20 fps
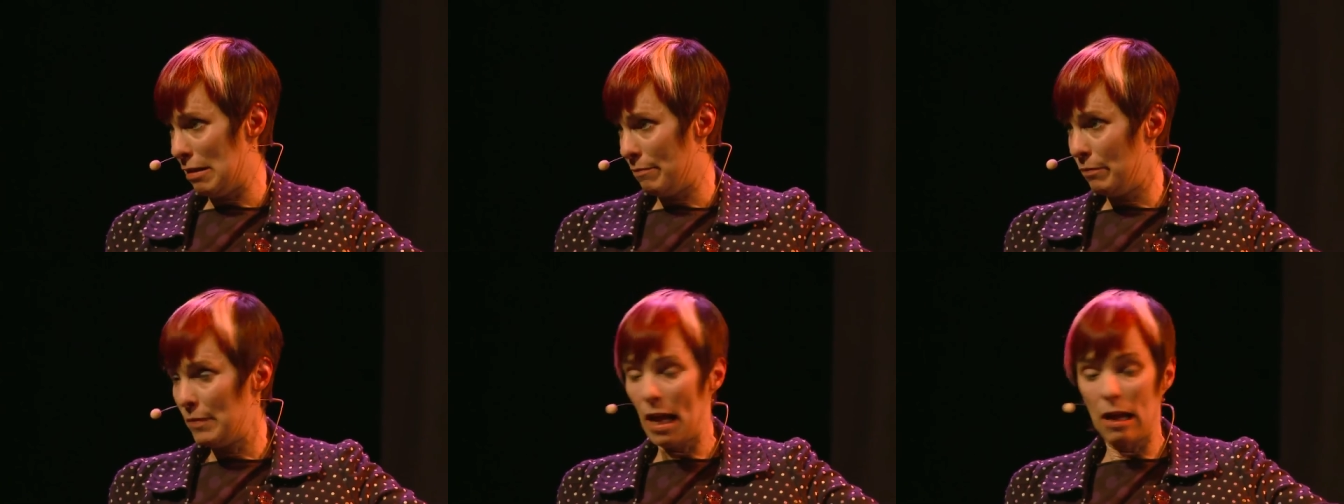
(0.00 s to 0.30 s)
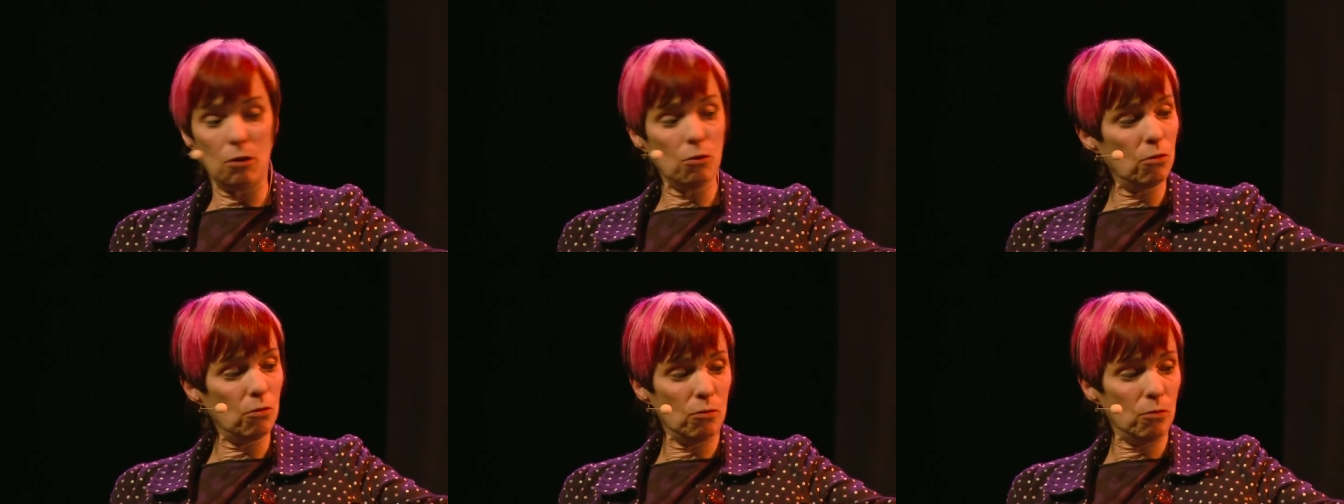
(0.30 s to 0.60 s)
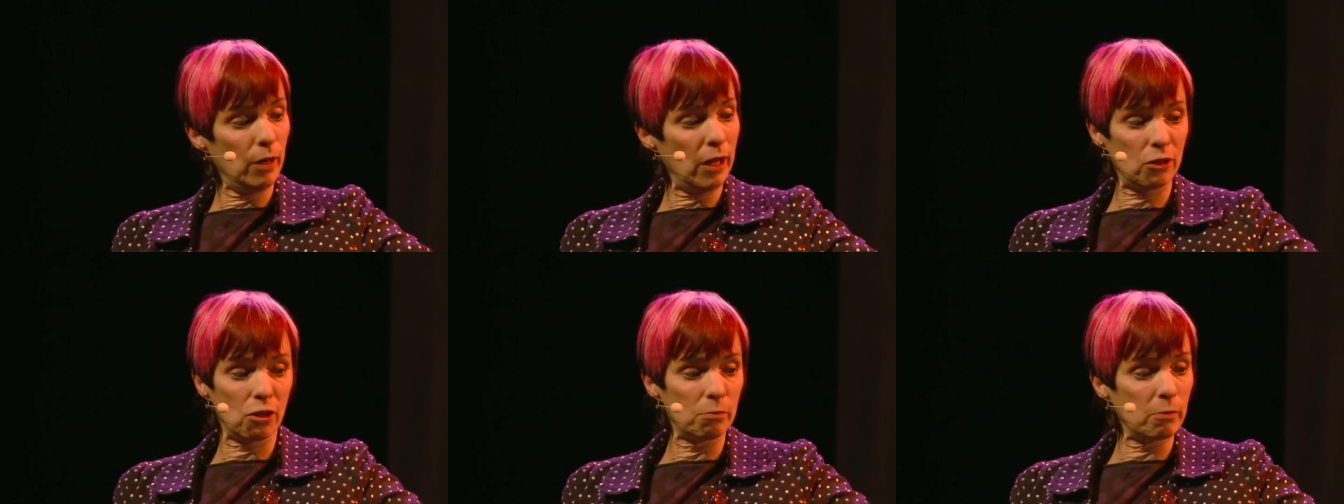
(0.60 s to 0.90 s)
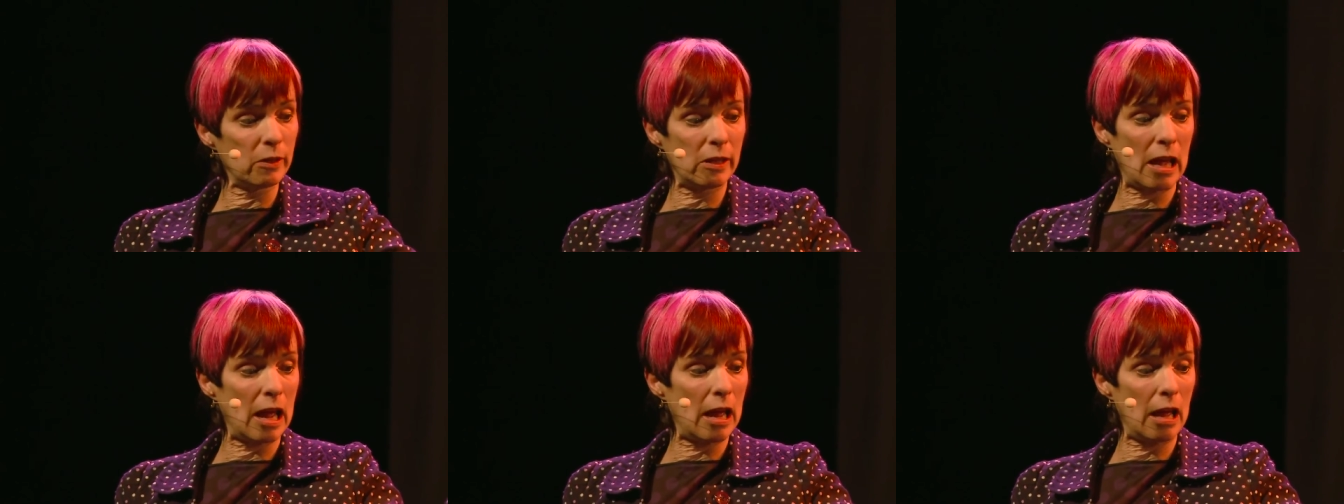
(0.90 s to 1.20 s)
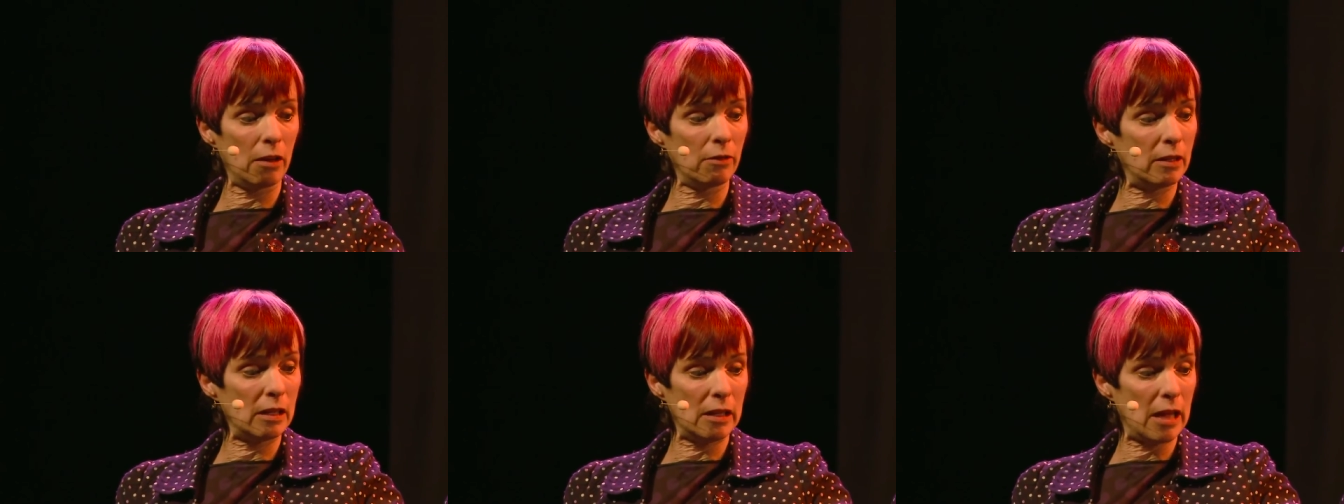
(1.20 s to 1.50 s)
Now, with or
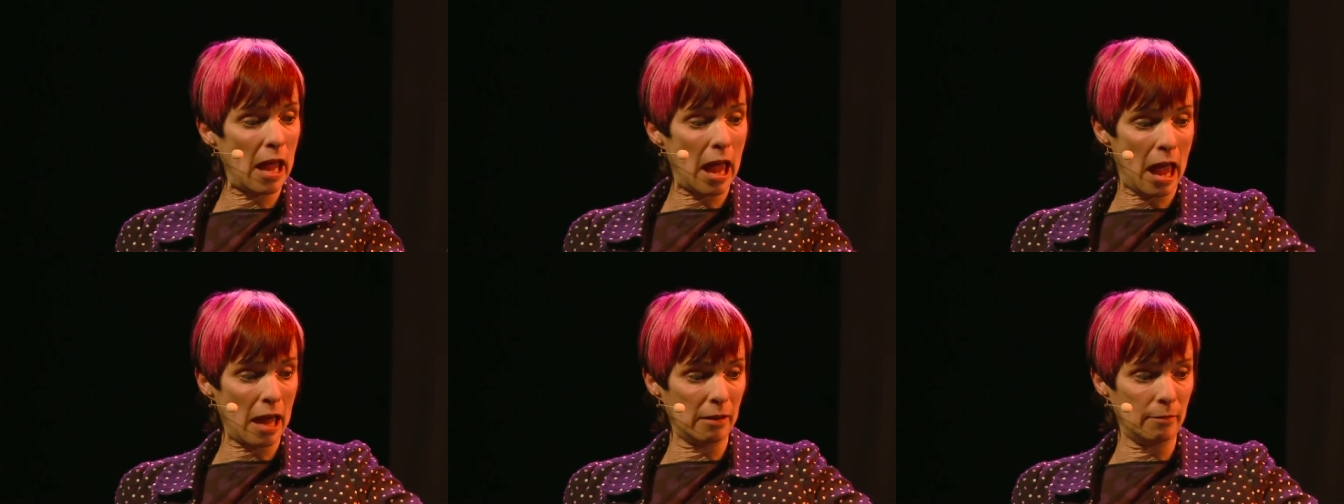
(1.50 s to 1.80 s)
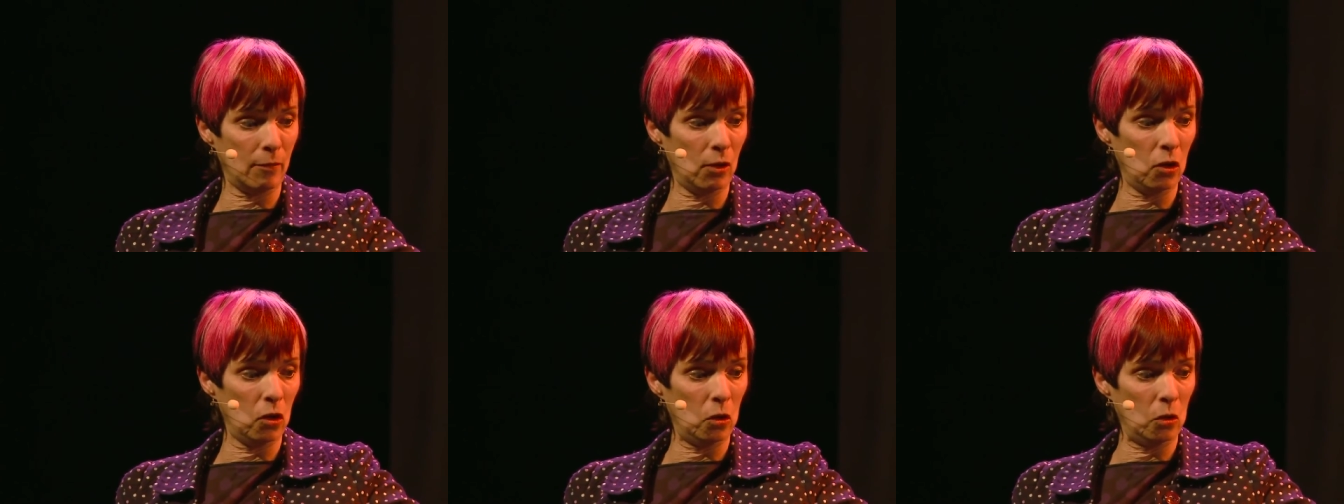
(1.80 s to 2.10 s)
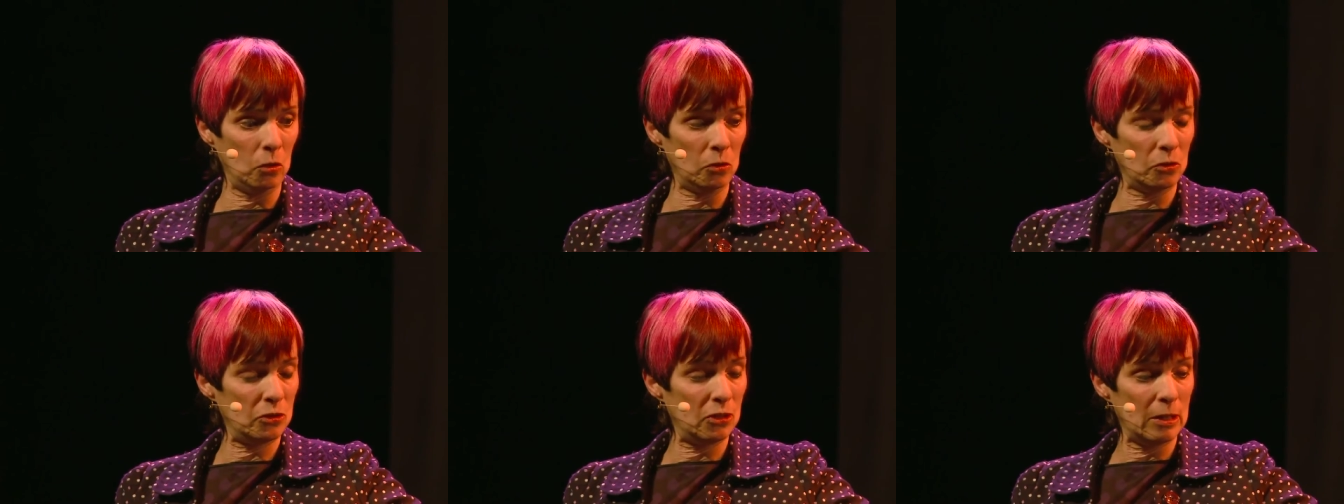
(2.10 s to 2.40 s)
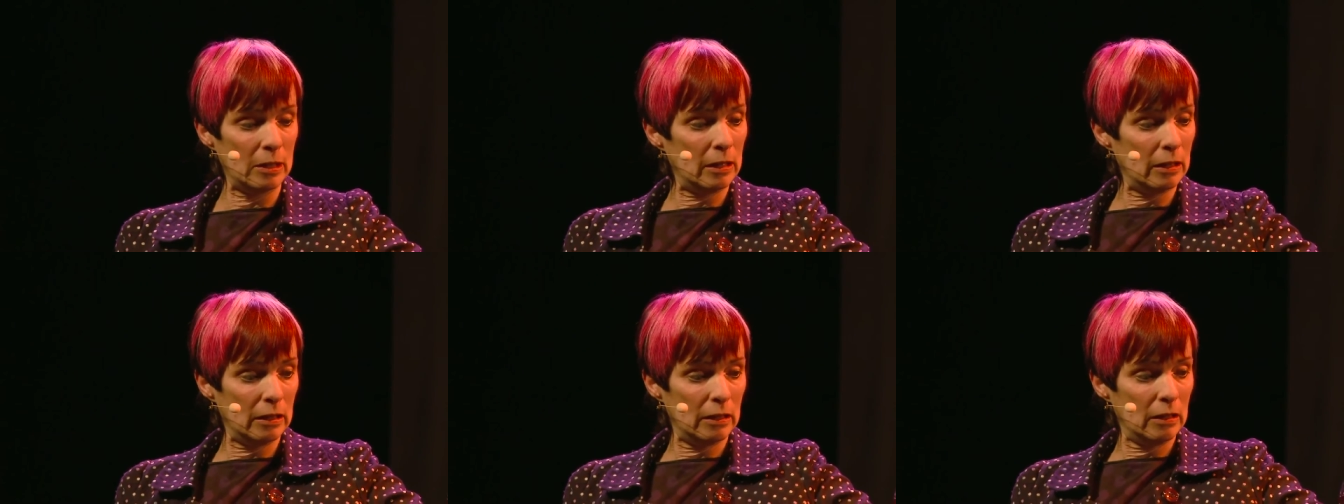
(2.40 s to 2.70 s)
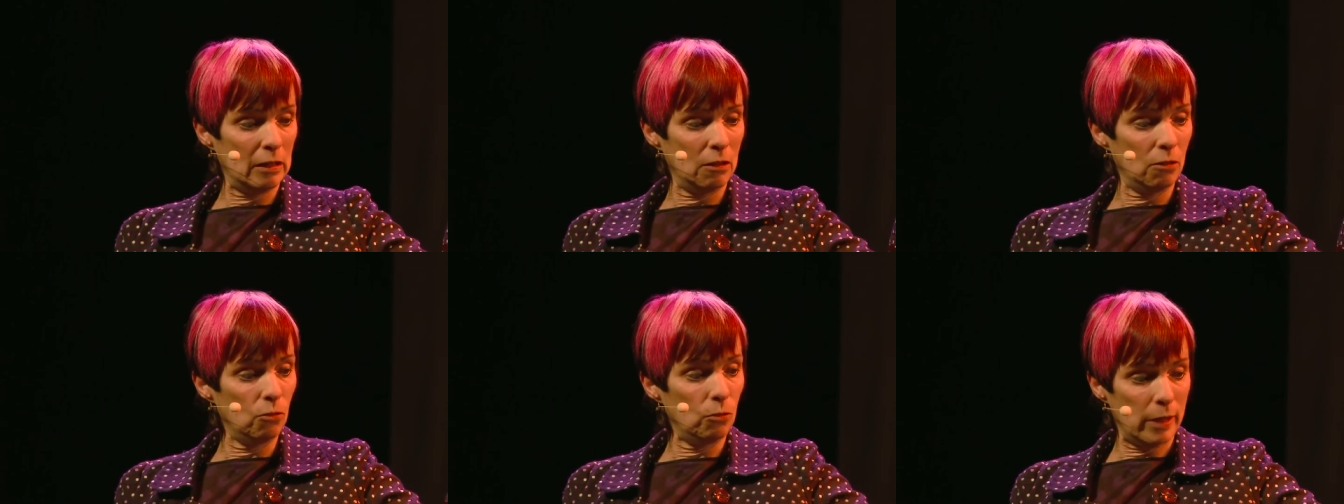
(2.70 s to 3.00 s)
without the animals,
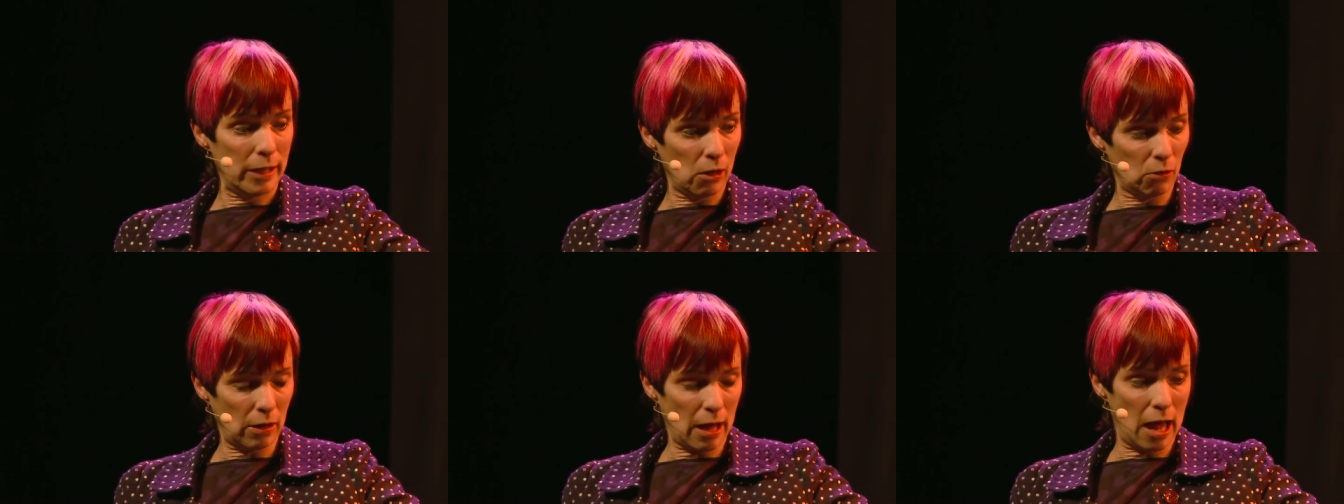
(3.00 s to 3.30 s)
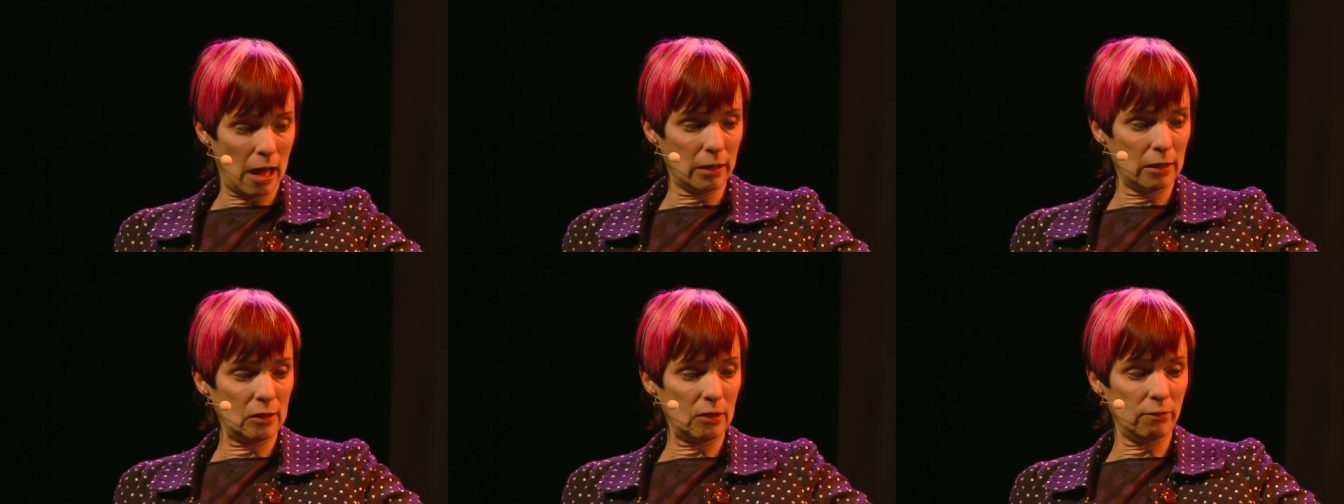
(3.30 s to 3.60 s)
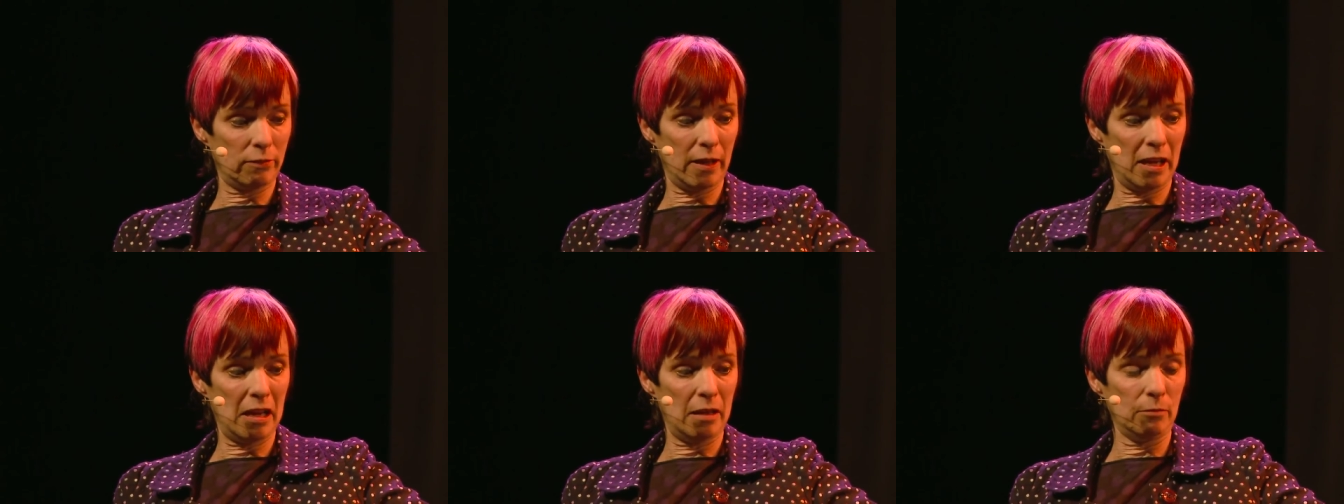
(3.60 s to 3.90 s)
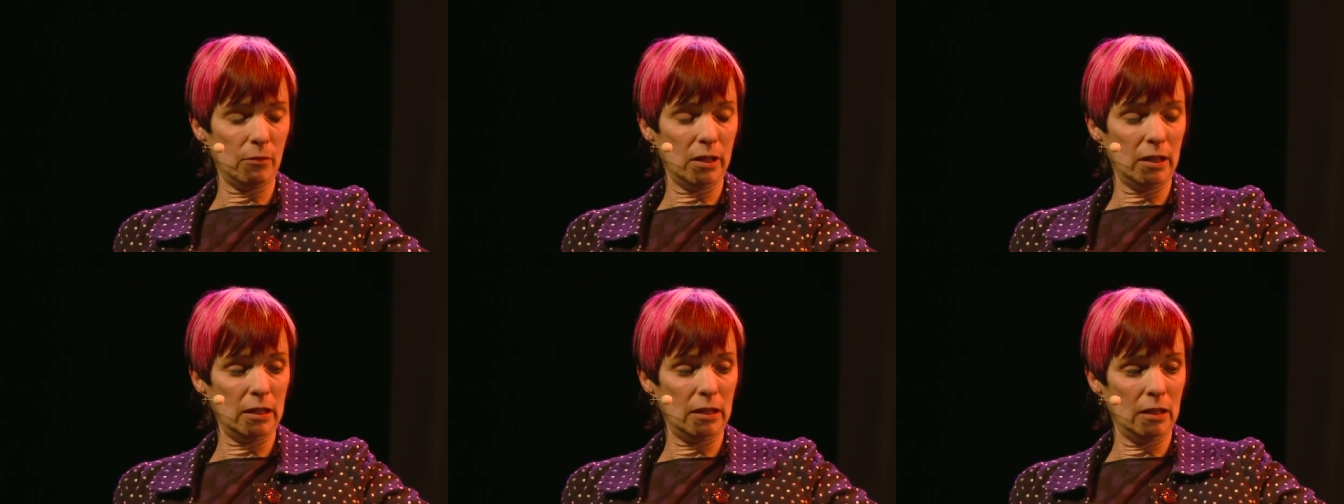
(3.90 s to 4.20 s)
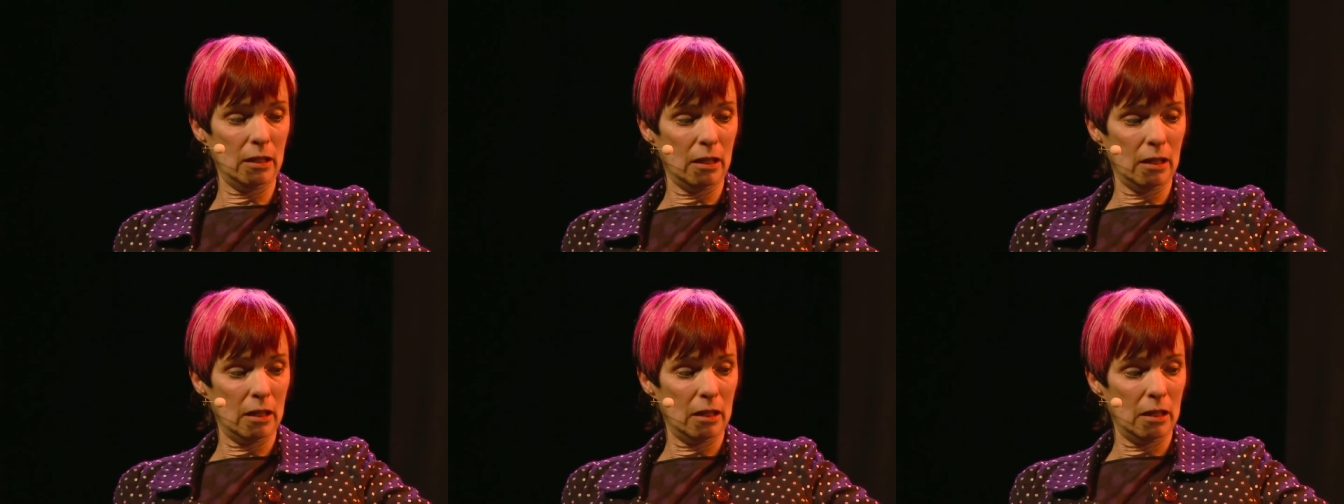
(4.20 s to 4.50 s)
we don't count as a family,